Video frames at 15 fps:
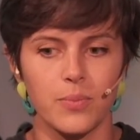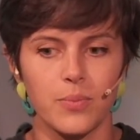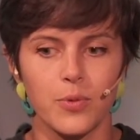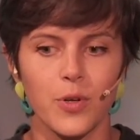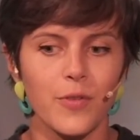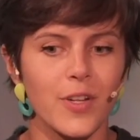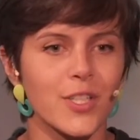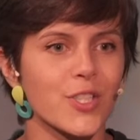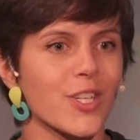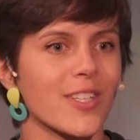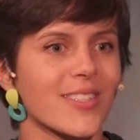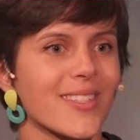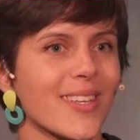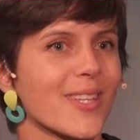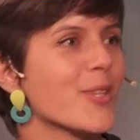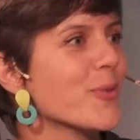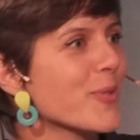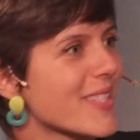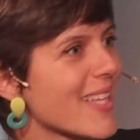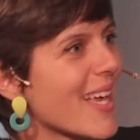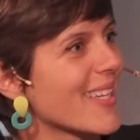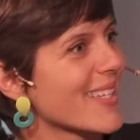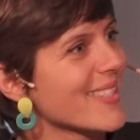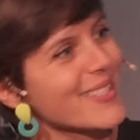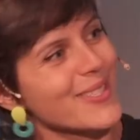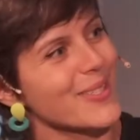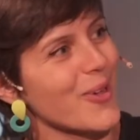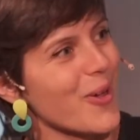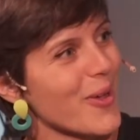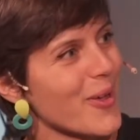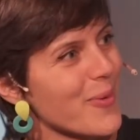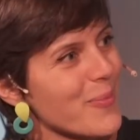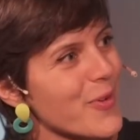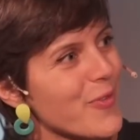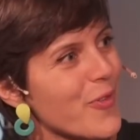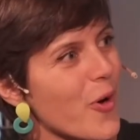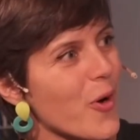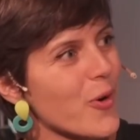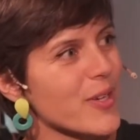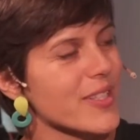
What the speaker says: privilege. You said it before.